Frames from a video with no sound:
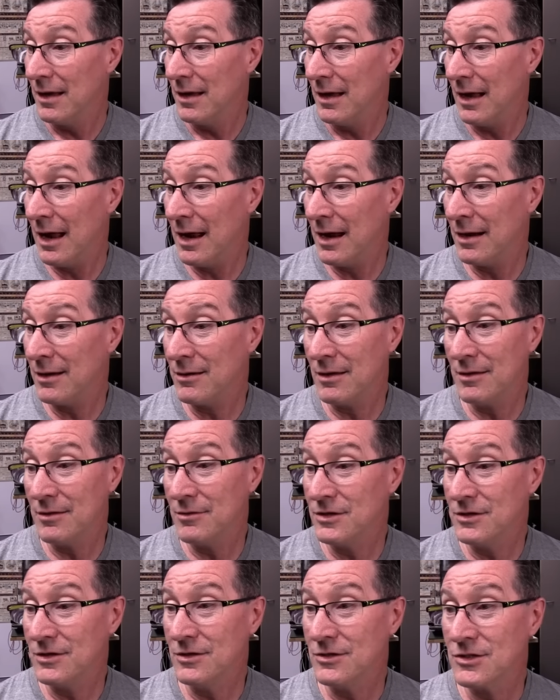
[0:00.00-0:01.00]
And
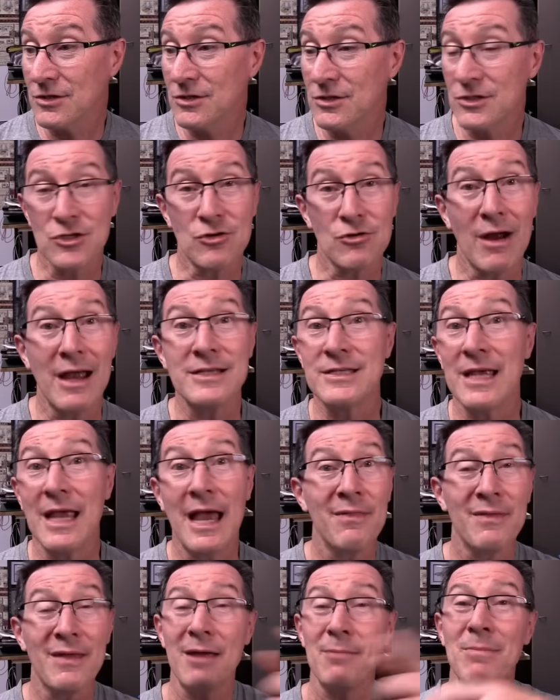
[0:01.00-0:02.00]
this is crazy.
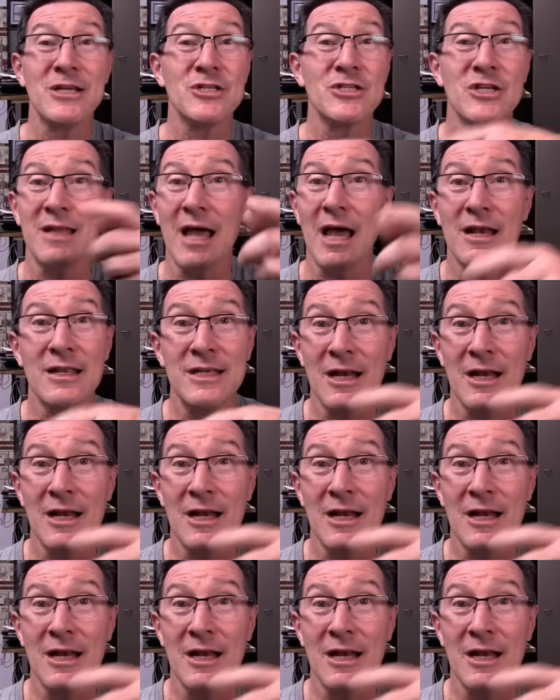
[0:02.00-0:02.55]
And they mentioned that,